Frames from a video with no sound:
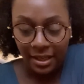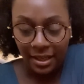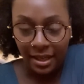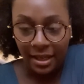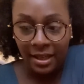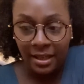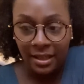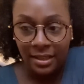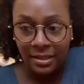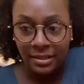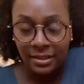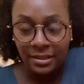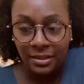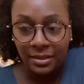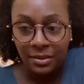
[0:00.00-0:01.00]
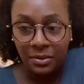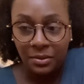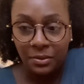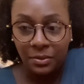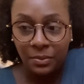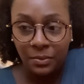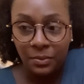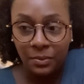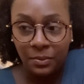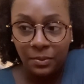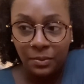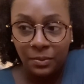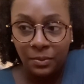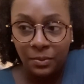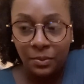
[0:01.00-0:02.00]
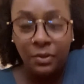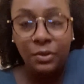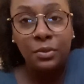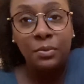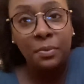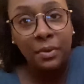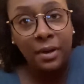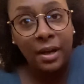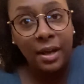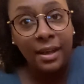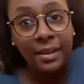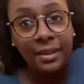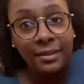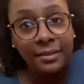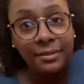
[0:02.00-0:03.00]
And when you pray,